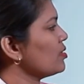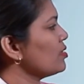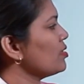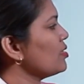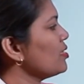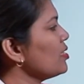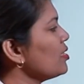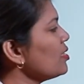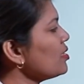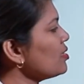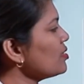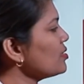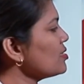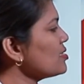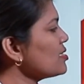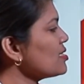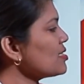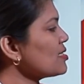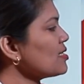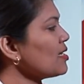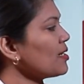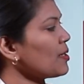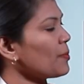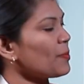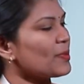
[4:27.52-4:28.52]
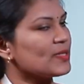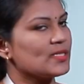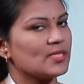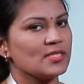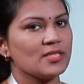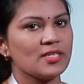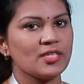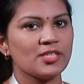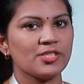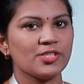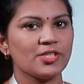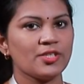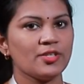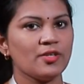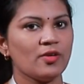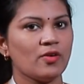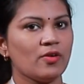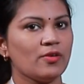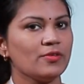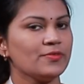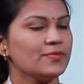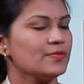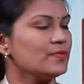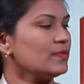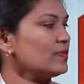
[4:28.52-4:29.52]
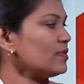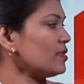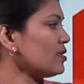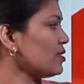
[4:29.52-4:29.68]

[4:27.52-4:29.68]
Here, this is the representation of